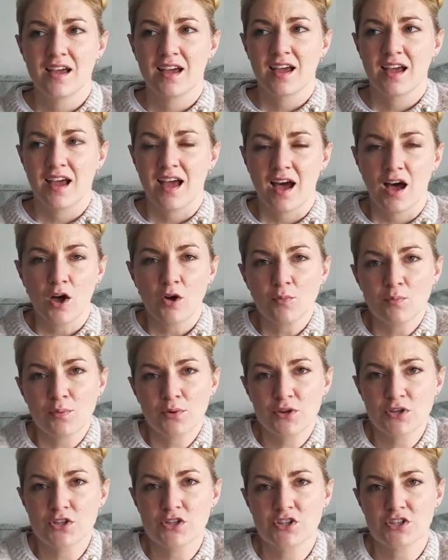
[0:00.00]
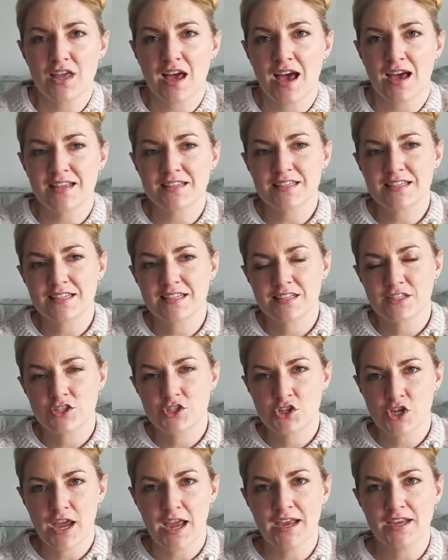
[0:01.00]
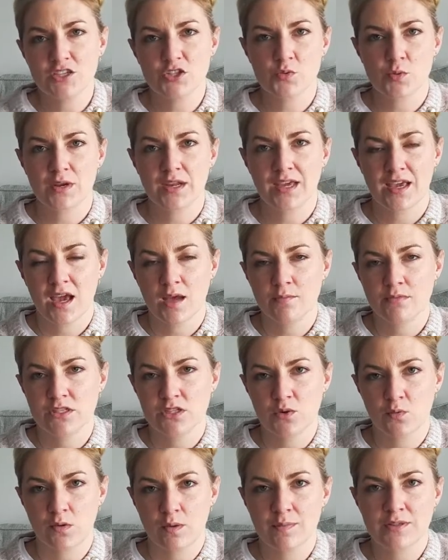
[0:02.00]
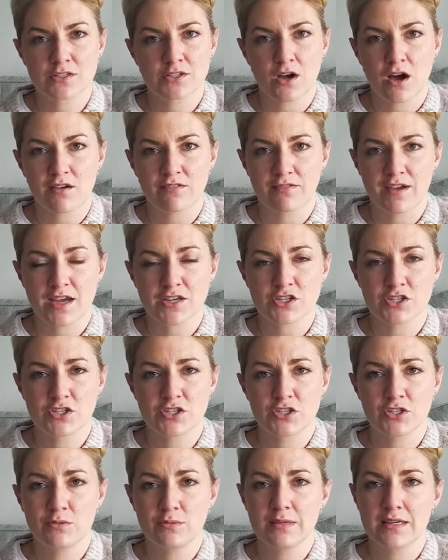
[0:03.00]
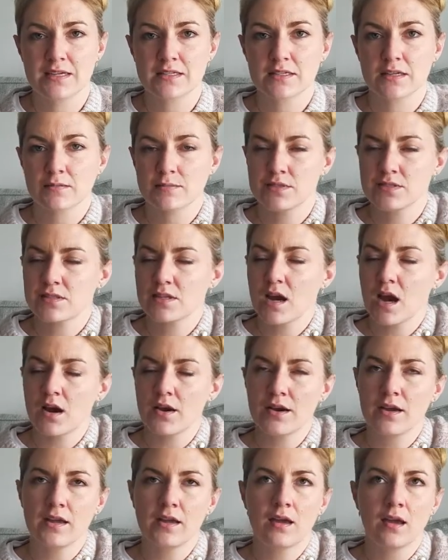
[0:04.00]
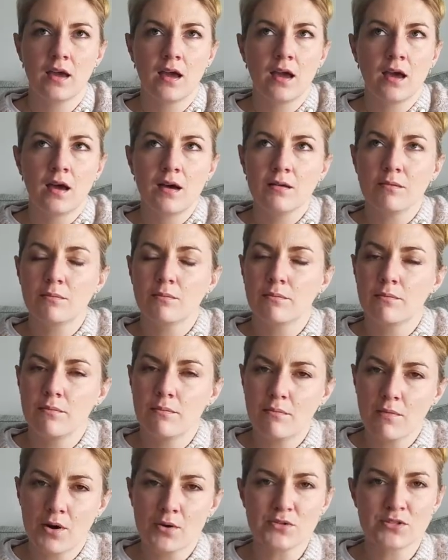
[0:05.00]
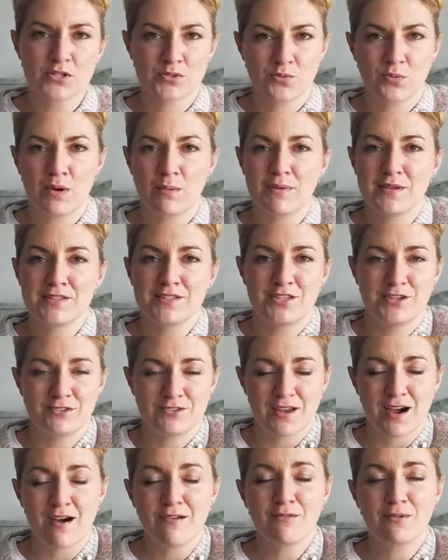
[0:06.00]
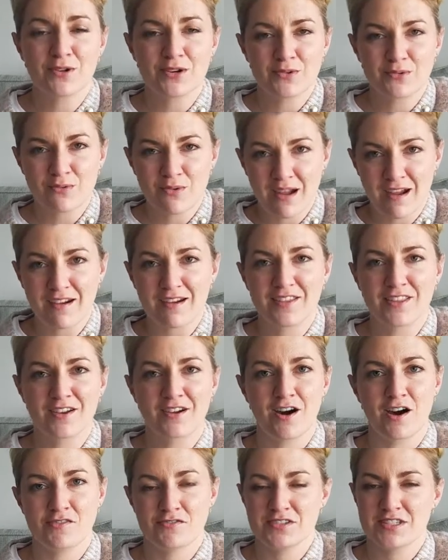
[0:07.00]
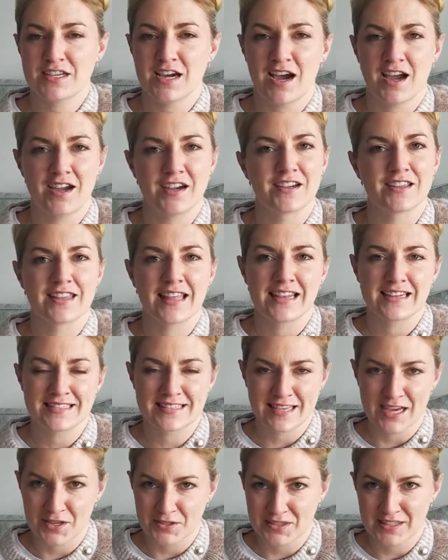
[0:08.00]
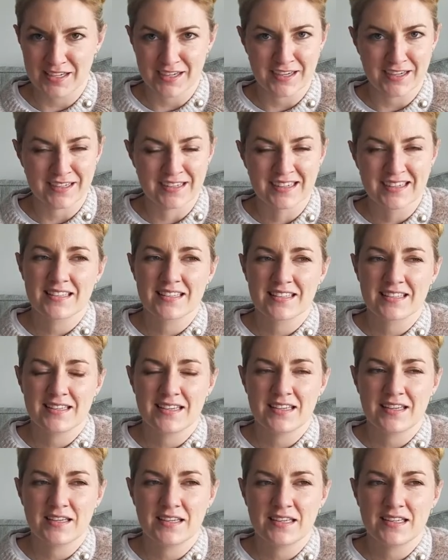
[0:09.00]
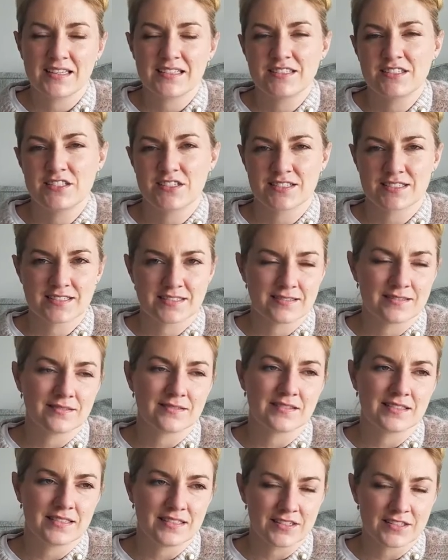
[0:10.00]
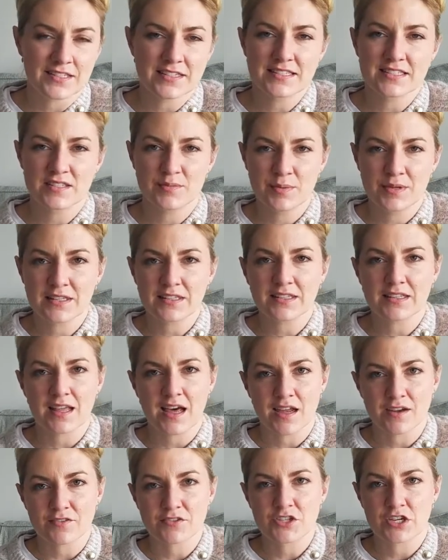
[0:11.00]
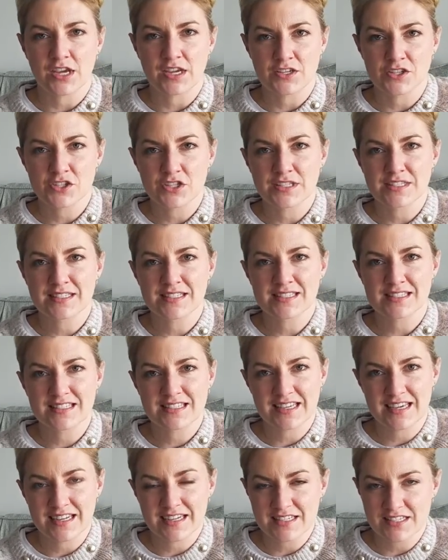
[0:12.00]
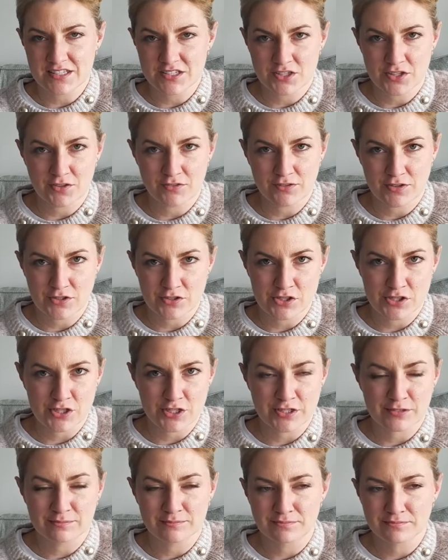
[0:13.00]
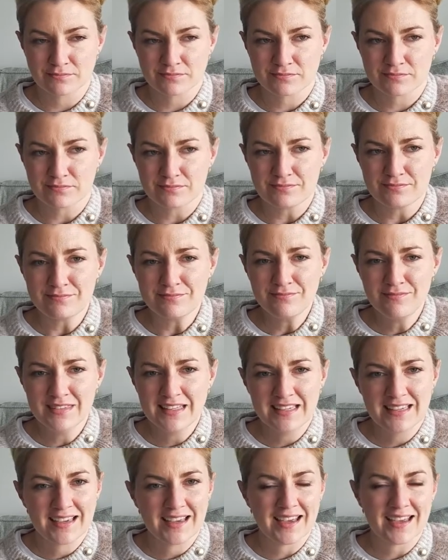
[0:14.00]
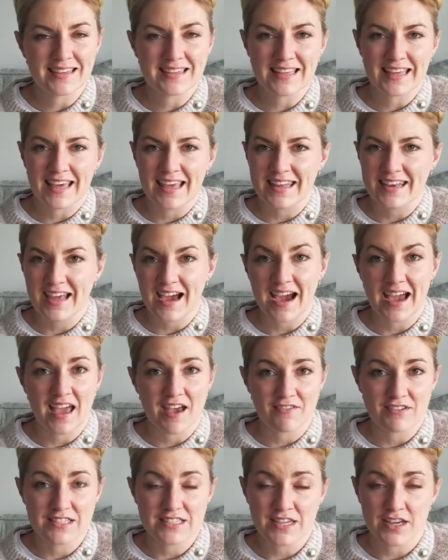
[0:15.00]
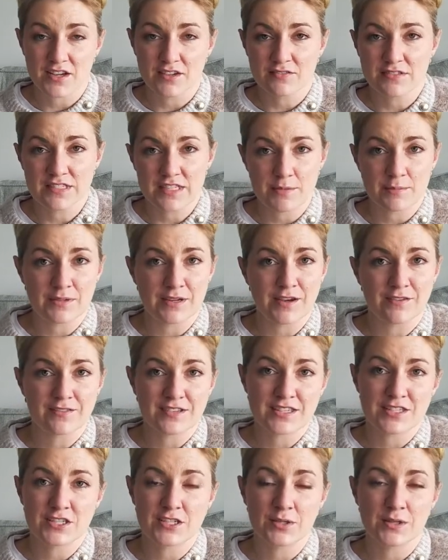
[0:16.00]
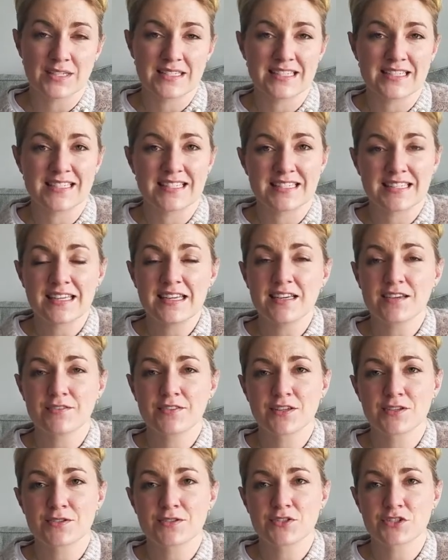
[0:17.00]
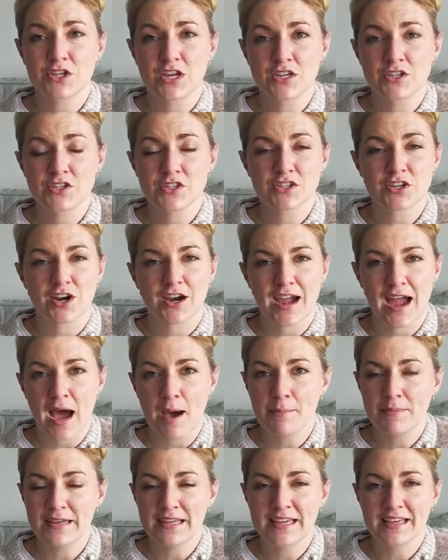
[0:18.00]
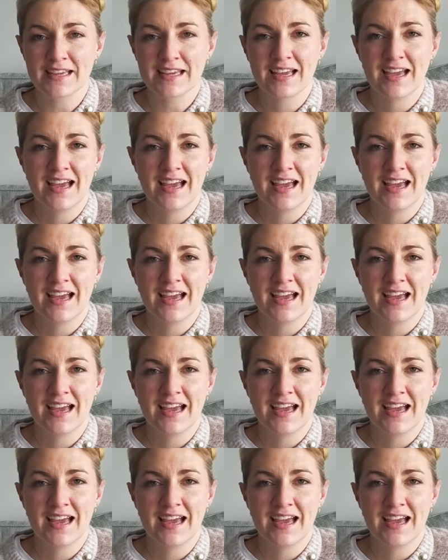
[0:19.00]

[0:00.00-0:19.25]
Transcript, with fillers: help push that change when it comes to women's golf fashion too, because I'm sorry, most women do not want to wear the golf attire that is out there. It just, there needs to be a lot of changes to get us into the future. And again, I haven't delved deep enough into it to see if those changes are happening.